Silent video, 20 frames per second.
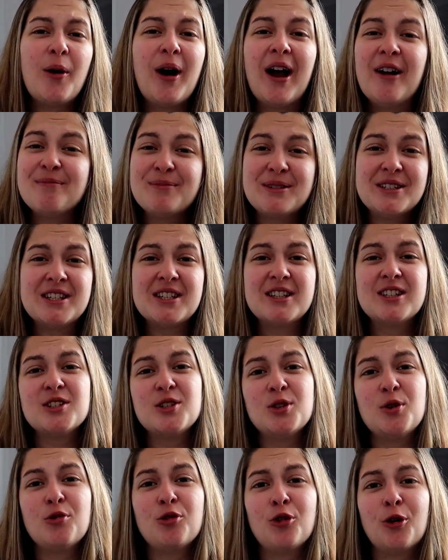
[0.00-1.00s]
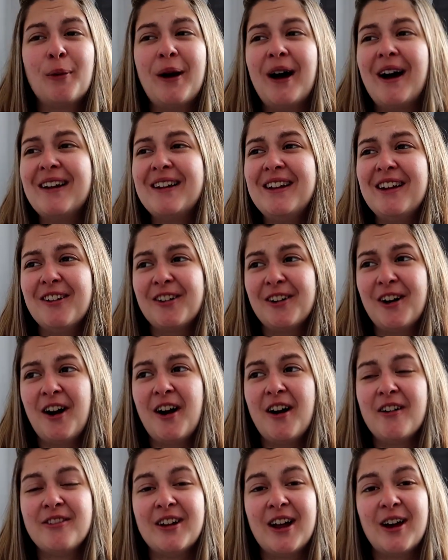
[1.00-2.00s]
I haven't been to the zoo for about a year and a
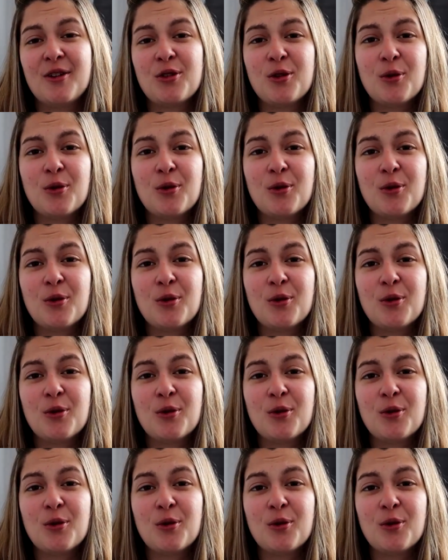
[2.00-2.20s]
half now,